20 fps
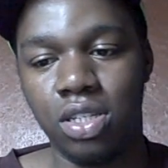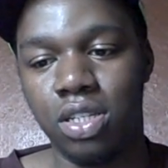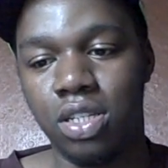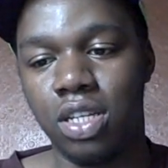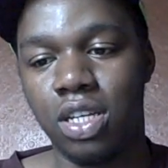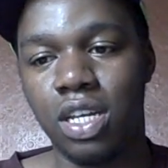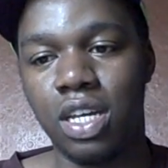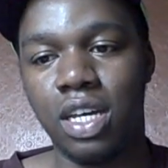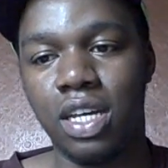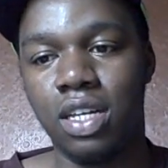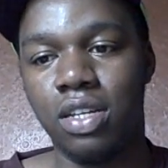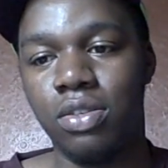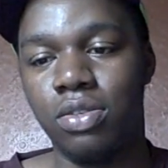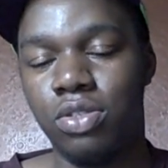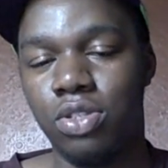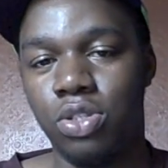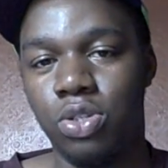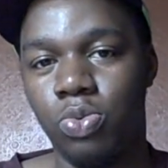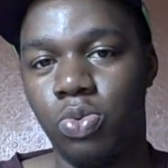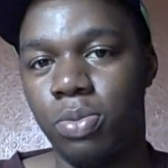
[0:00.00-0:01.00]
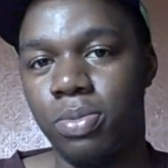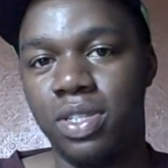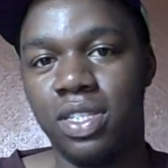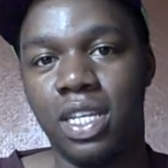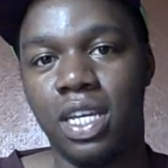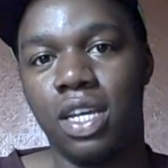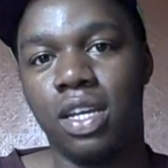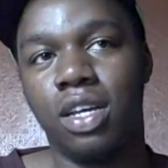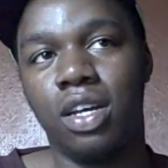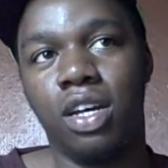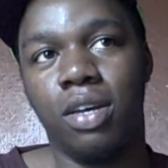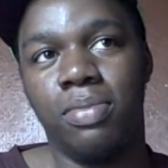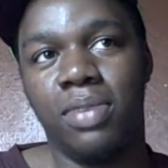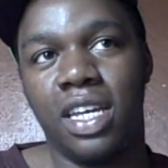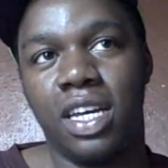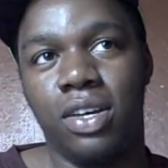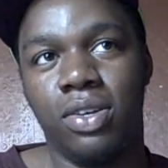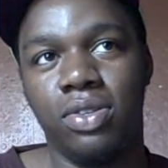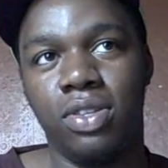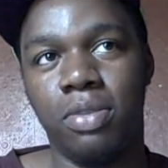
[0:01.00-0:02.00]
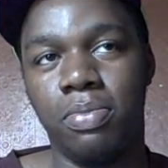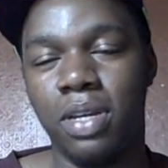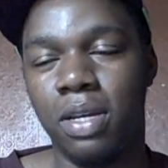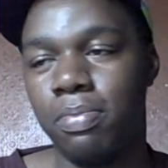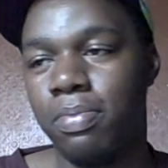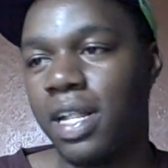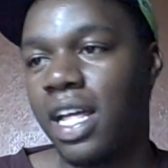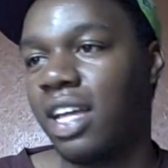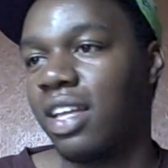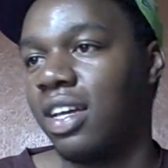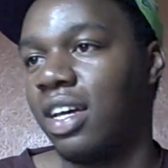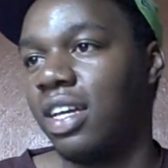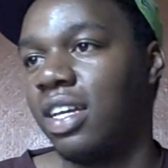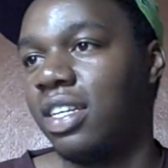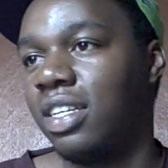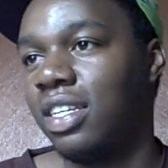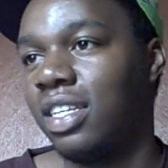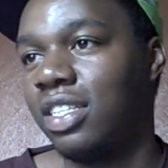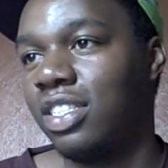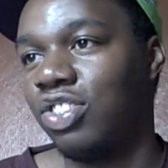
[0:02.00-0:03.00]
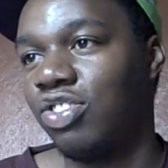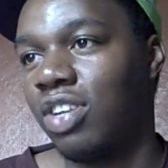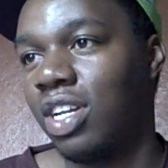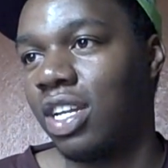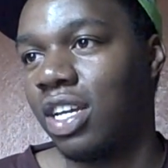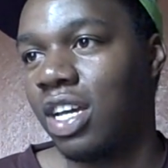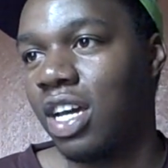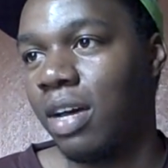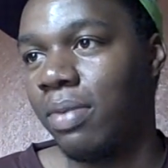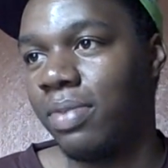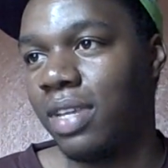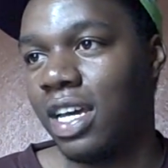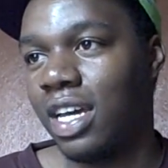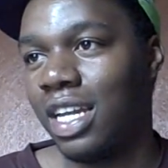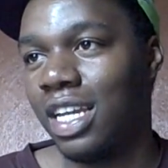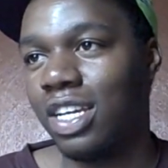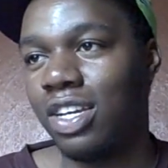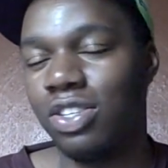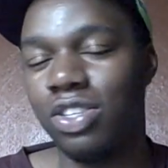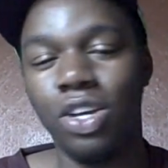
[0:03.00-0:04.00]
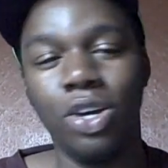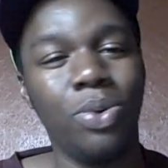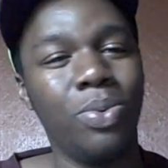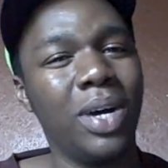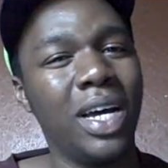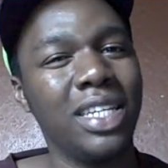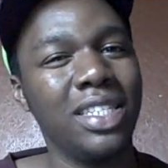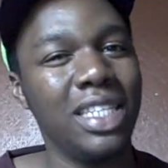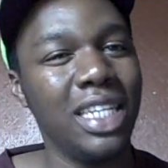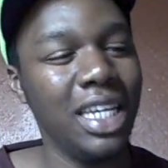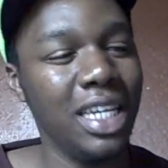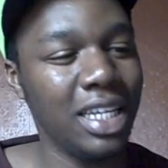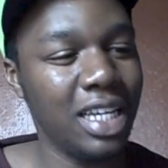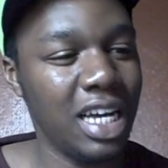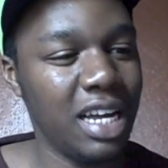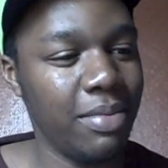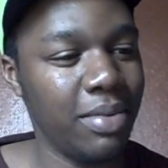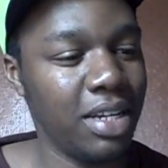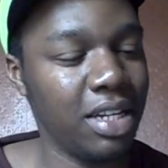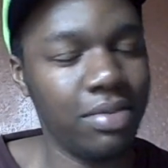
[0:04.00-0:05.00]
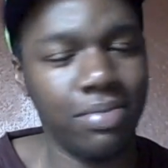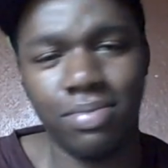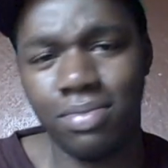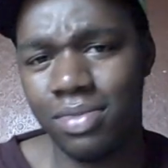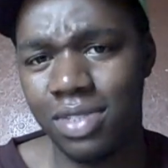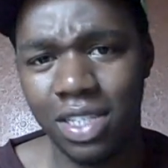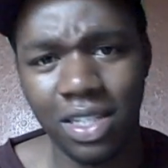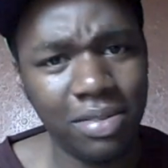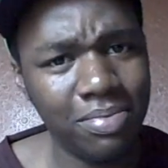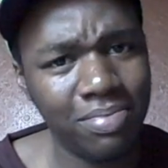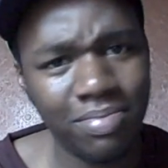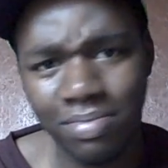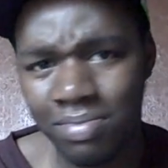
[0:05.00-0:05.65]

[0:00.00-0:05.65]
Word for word: the guy, the woman saying calm down. The big black guy, he's trying to calm down. He goes, oh, why is he calming down? So,